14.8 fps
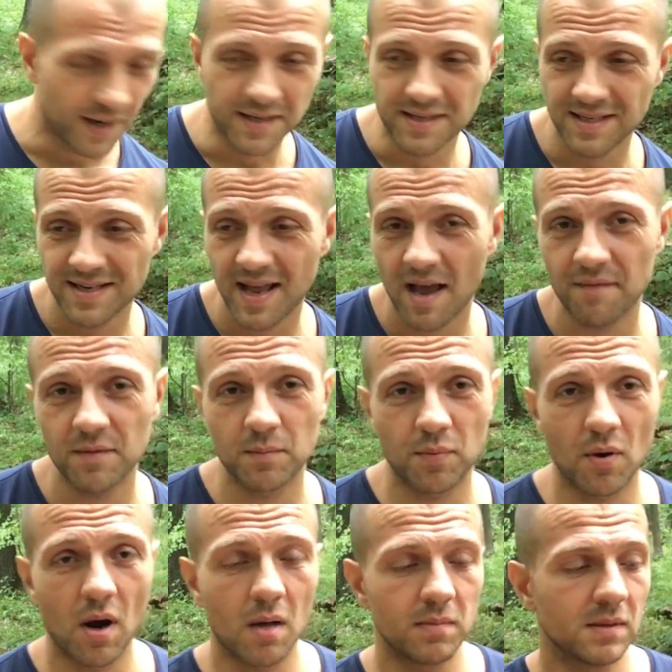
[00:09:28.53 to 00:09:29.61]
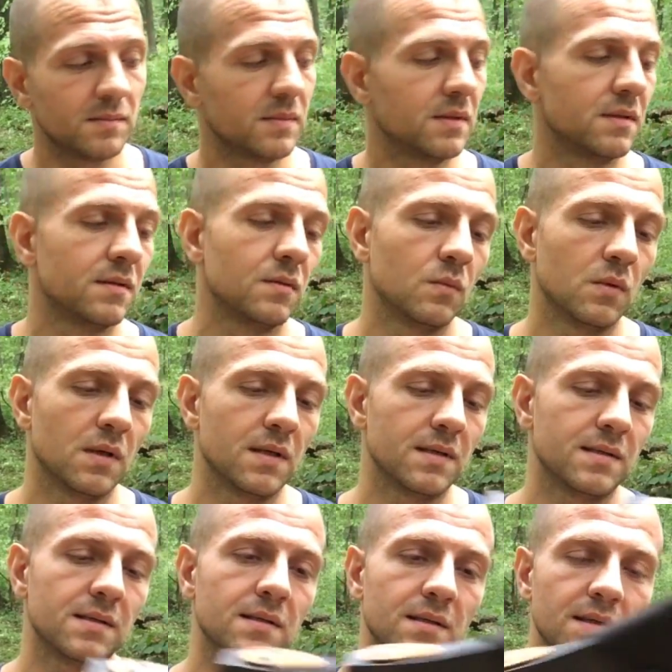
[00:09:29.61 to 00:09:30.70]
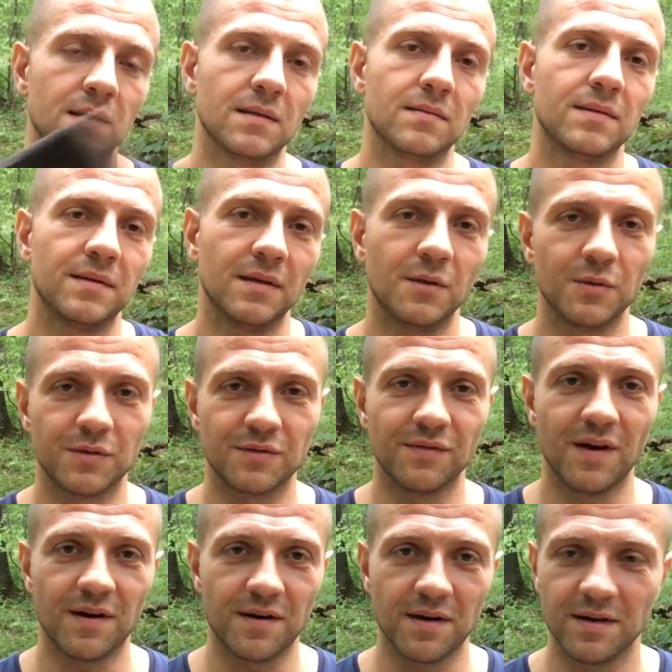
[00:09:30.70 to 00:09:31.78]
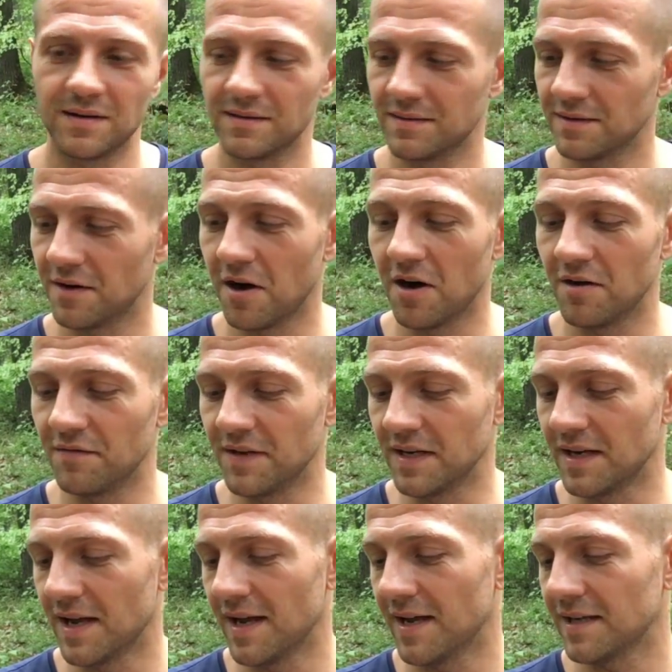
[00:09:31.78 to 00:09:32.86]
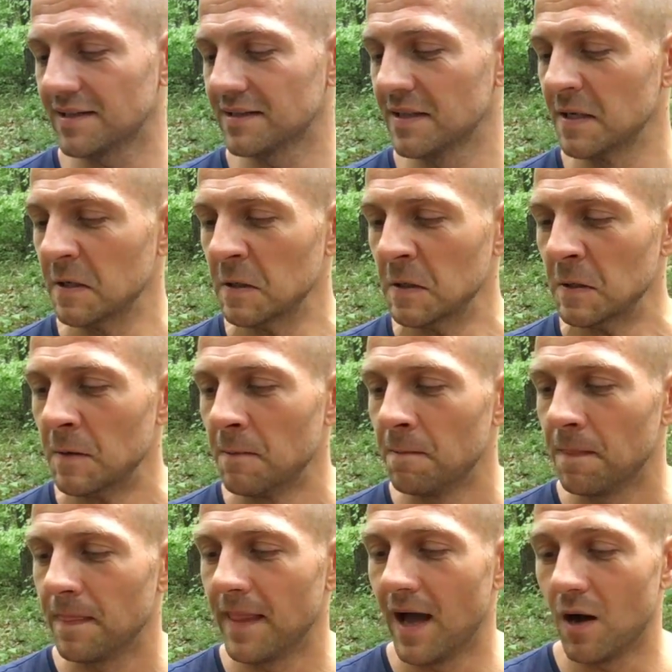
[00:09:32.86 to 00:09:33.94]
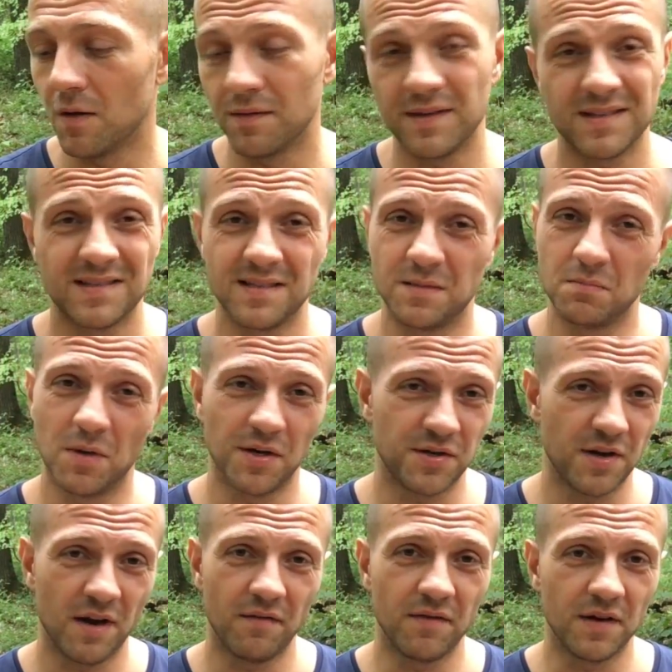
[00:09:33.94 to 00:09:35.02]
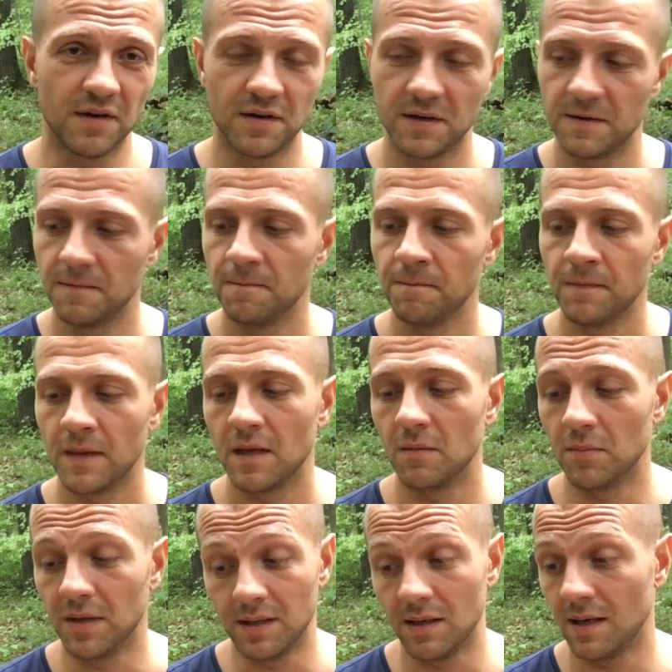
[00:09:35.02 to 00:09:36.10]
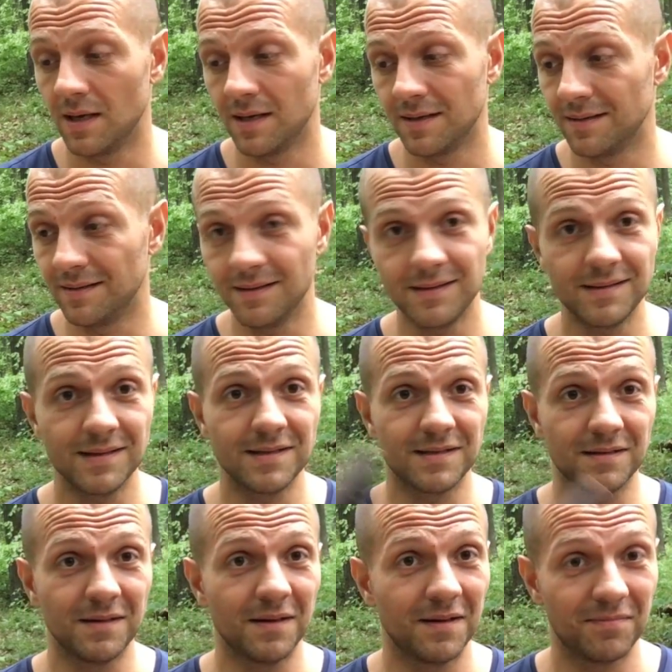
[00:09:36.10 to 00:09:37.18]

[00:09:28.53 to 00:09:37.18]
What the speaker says: I didn't have the problem was the Husqvarna carving axe. Now this is much heavier, but this is,